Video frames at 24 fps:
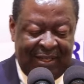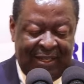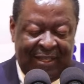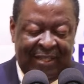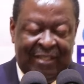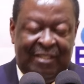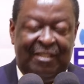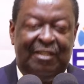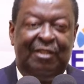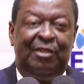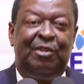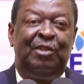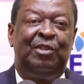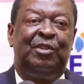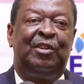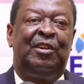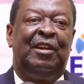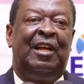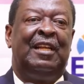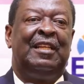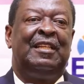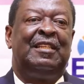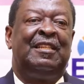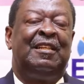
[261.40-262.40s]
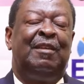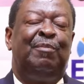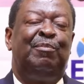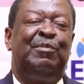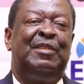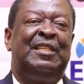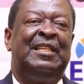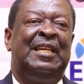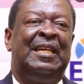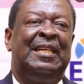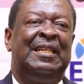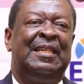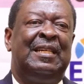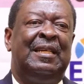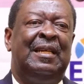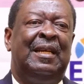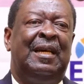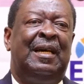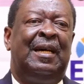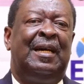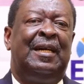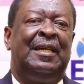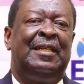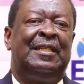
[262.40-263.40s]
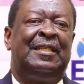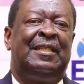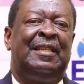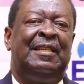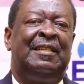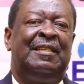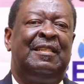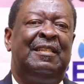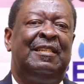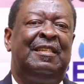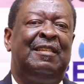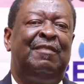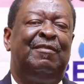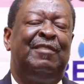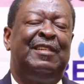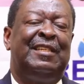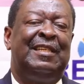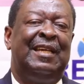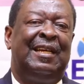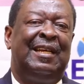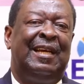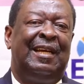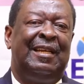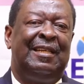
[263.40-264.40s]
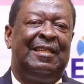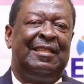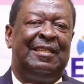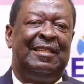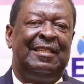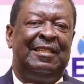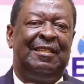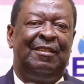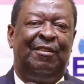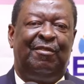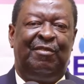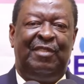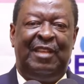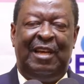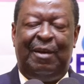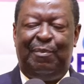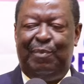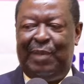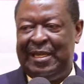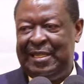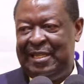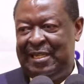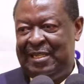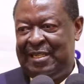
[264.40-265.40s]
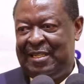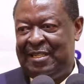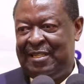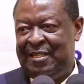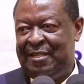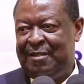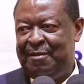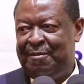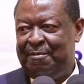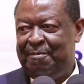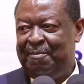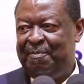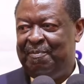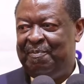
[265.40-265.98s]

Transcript: institutionalize some gender sensitivity analysis of their budgets